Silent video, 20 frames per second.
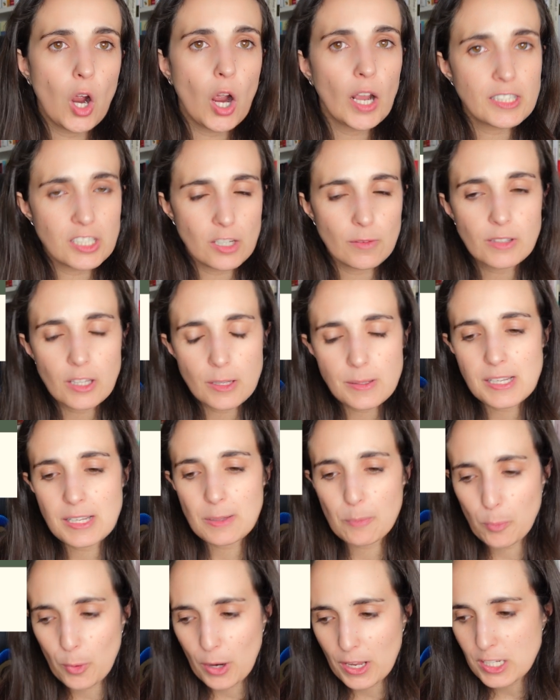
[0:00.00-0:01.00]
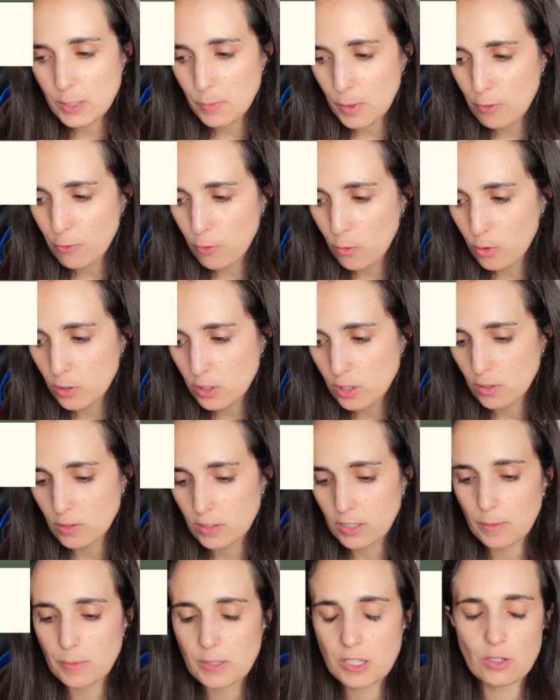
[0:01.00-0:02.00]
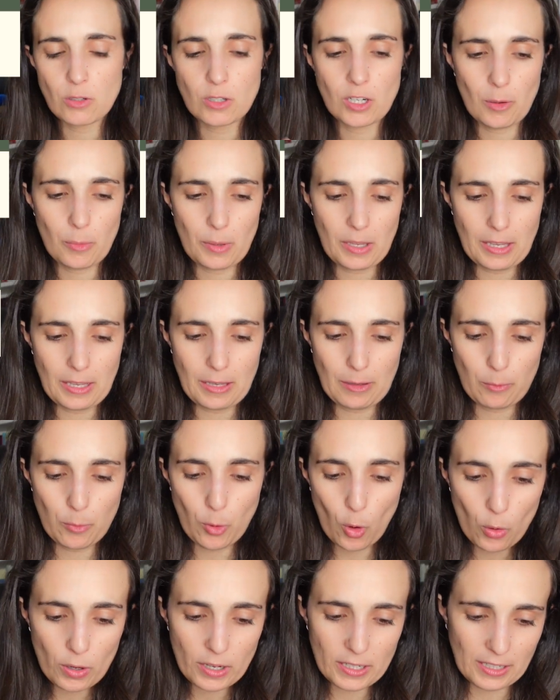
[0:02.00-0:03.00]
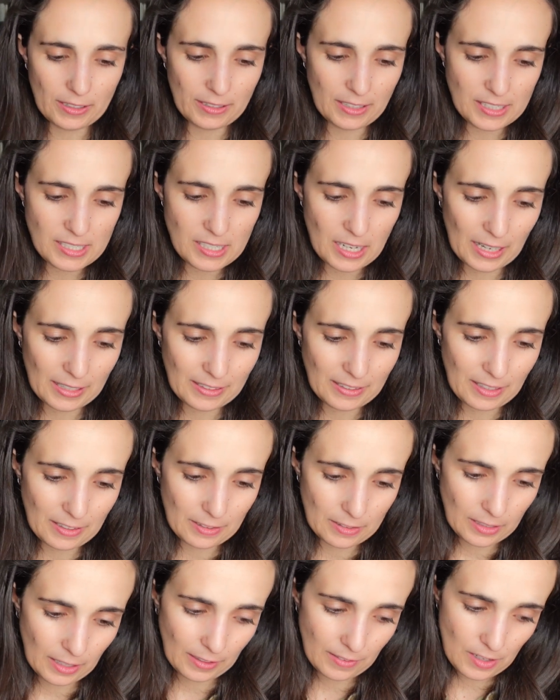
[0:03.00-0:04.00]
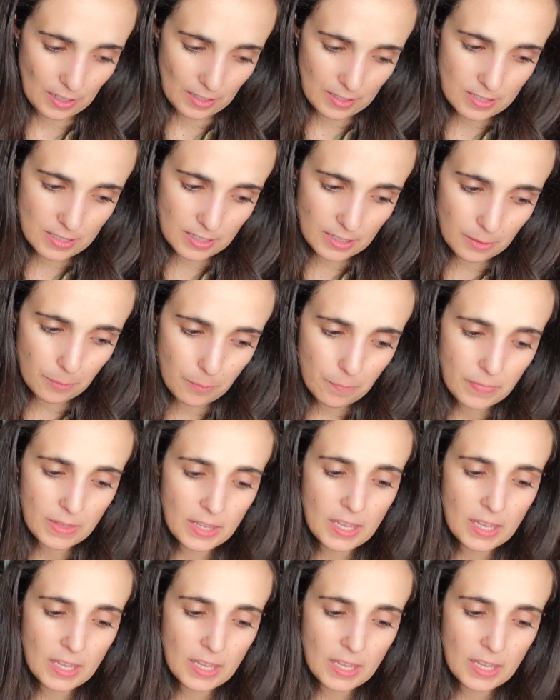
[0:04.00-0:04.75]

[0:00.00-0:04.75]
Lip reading: Sometimes it breaks before, sometimes it's gonna be broken at that time.